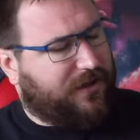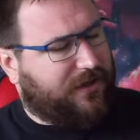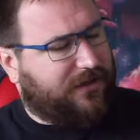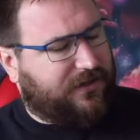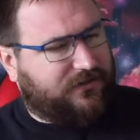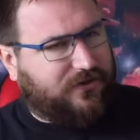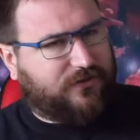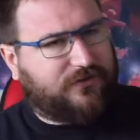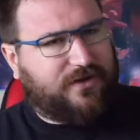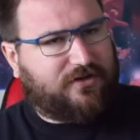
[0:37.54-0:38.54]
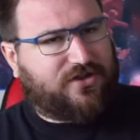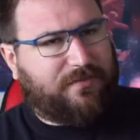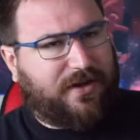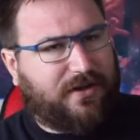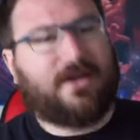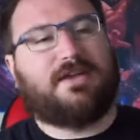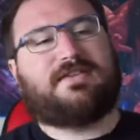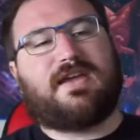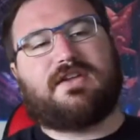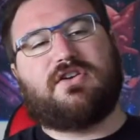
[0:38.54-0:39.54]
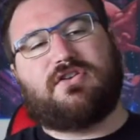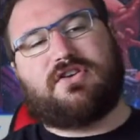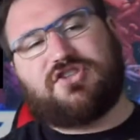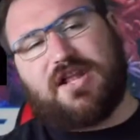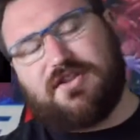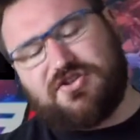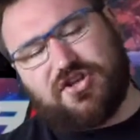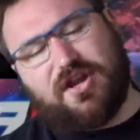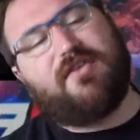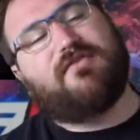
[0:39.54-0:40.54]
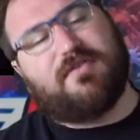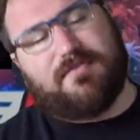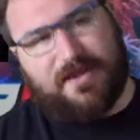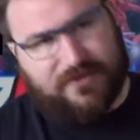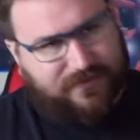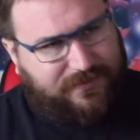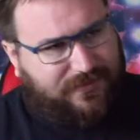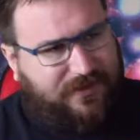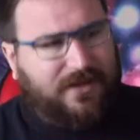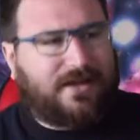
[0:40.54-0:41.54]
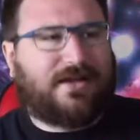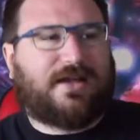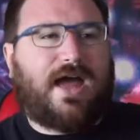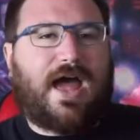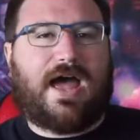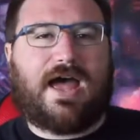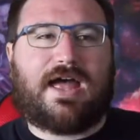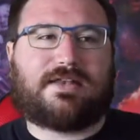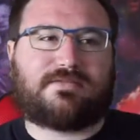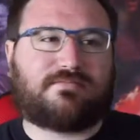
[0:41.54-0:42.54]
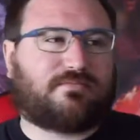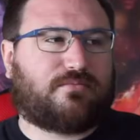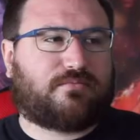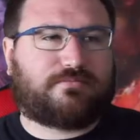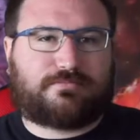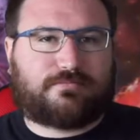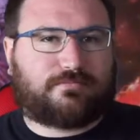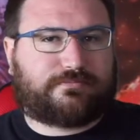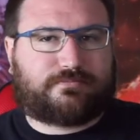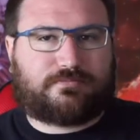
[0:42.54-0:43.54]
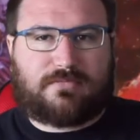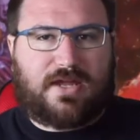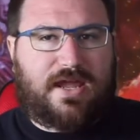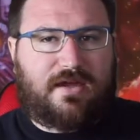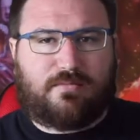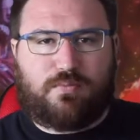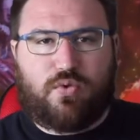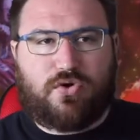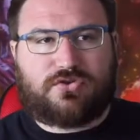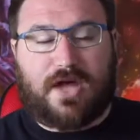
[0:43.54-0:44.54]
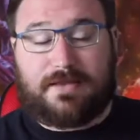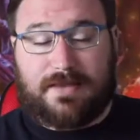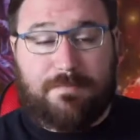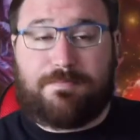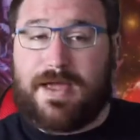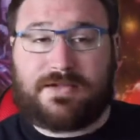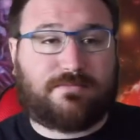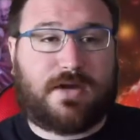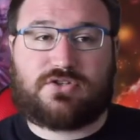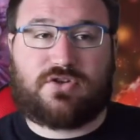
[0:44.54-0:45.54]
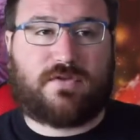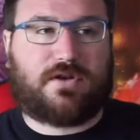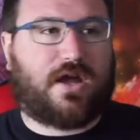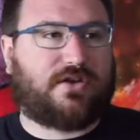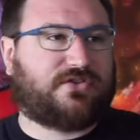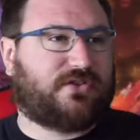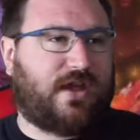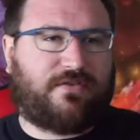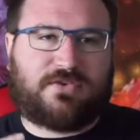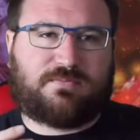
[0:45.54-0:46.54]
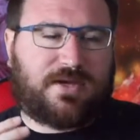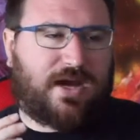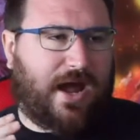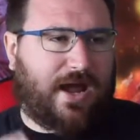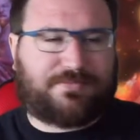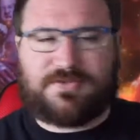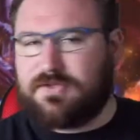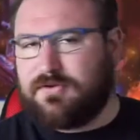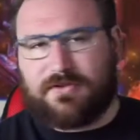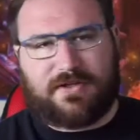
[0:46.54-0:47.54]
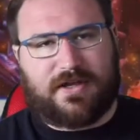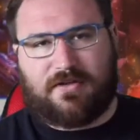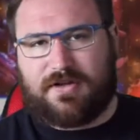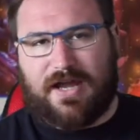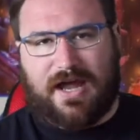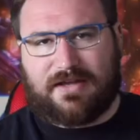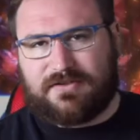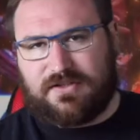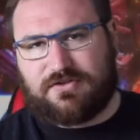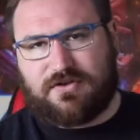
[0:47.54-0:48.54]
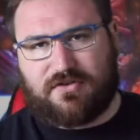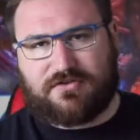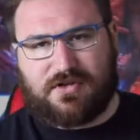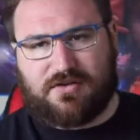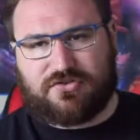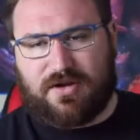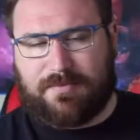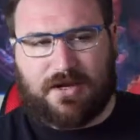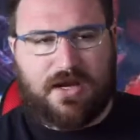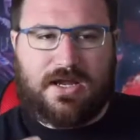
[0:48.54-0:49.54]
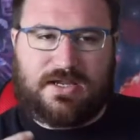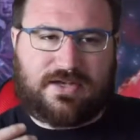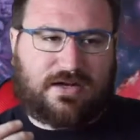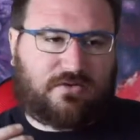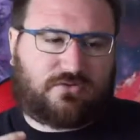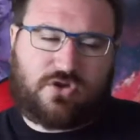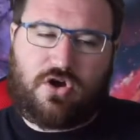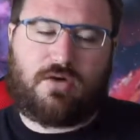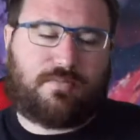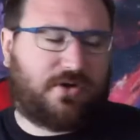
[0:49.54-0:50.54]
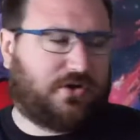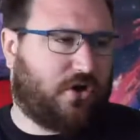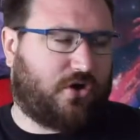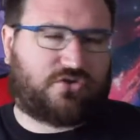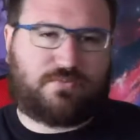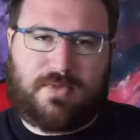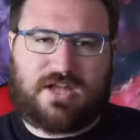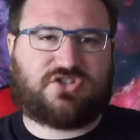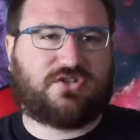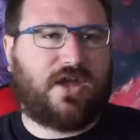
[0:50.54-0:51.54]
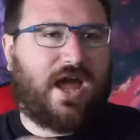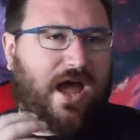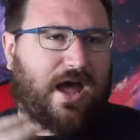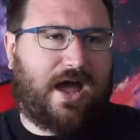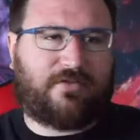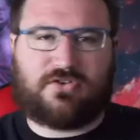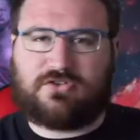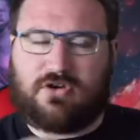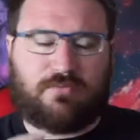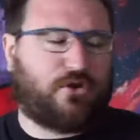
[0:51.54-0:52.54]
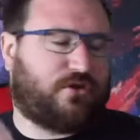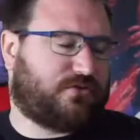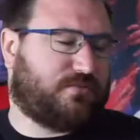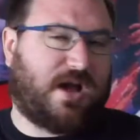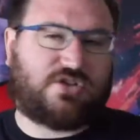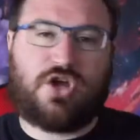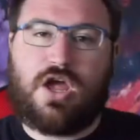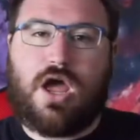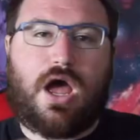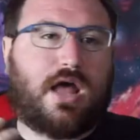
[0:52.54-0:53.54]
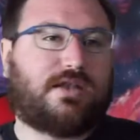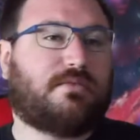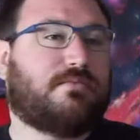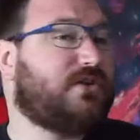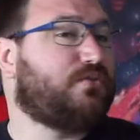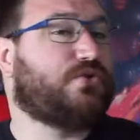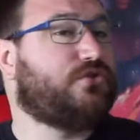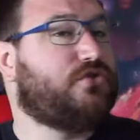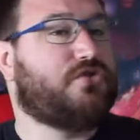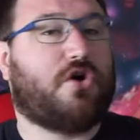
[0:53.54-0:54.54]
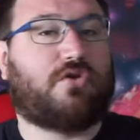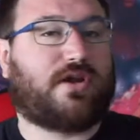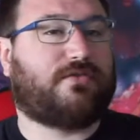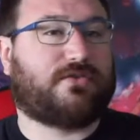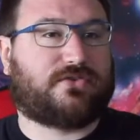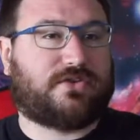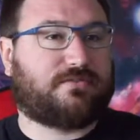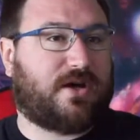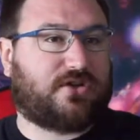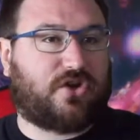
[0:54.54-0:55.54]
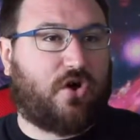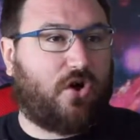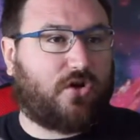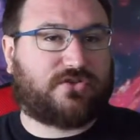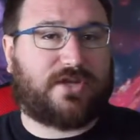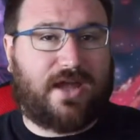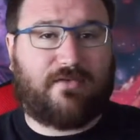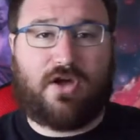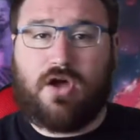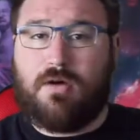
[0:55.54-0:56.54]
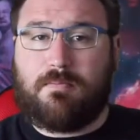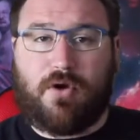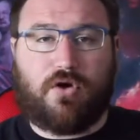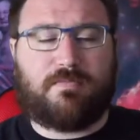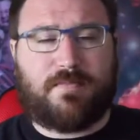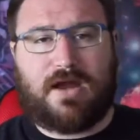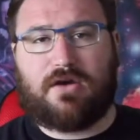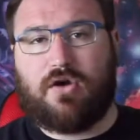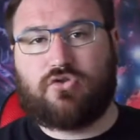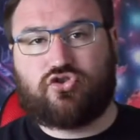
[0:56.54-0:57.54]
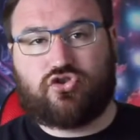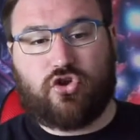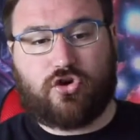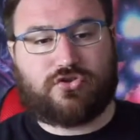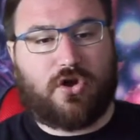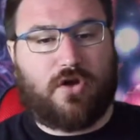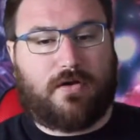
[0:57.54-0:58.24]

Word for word: being the Intercontinental Champion, taking on the challenger, The Miz. And it was the best match of the night. Seth has been absolutely killing it as the Intercontinental Champion. He's had top-notch matches after top-notch match, and The Miz was no difference. This match altogether, both men just